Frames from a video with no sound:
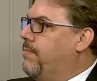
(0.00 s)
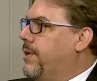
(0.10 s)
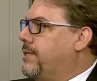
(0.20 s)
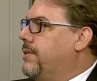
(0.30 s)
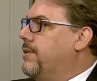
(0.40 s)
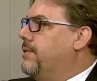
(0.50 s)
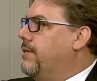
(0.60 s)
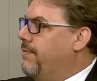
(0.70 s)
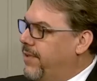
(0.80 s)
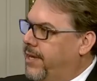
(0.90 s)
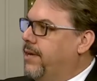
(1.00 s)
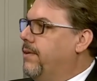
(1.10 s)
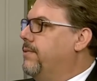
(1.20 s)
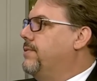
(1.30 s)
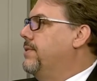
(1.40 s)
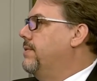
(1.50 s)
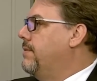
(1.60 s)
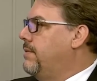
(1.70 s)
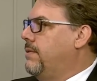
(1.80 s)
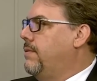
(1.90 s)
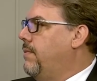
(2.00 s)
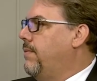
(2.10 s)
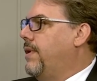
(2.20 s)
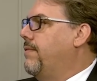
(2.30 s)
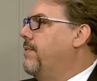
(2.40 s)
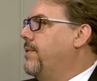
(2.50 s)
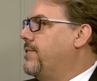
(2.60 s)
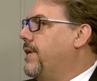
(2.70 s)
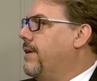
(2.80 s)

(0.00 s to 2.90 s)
pictures and videos and whatever you want to share.